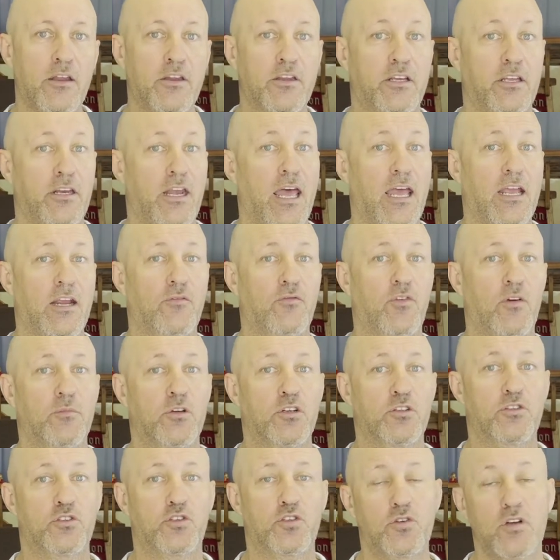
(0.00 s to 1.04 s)
you can hang from a
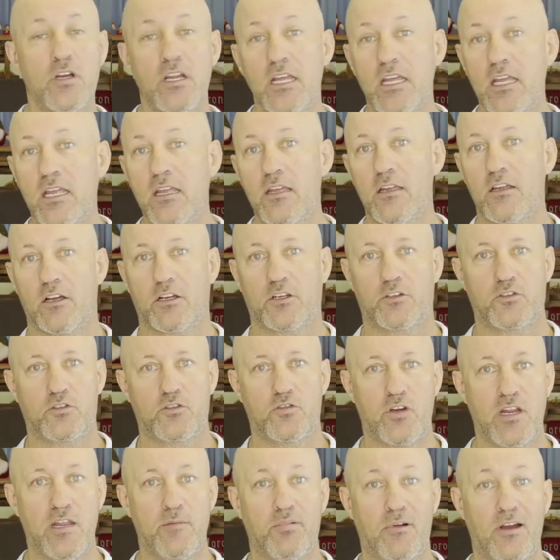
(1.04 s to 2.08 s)
tree
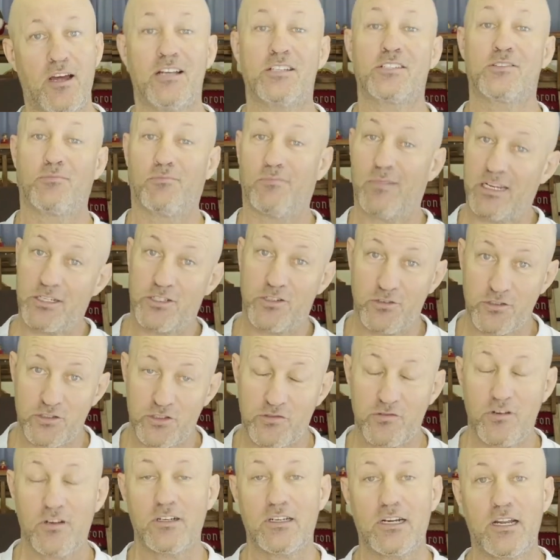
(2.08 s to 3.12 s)
branch, make sure it's
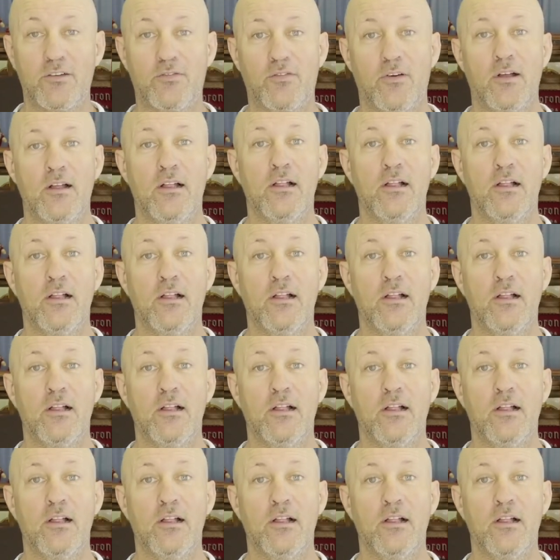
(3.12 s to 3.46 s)
strong enough.